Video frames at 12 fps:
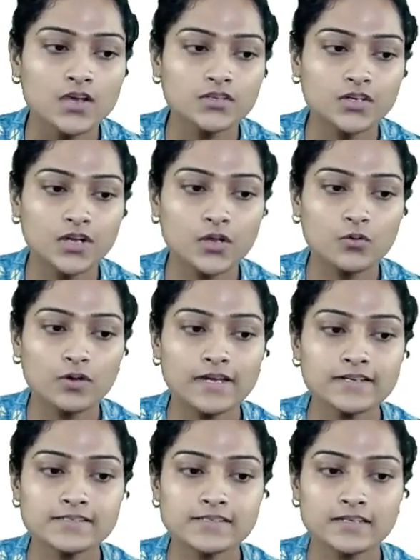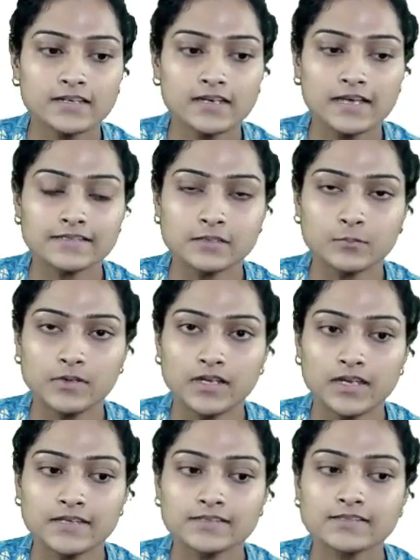schedule and serializability.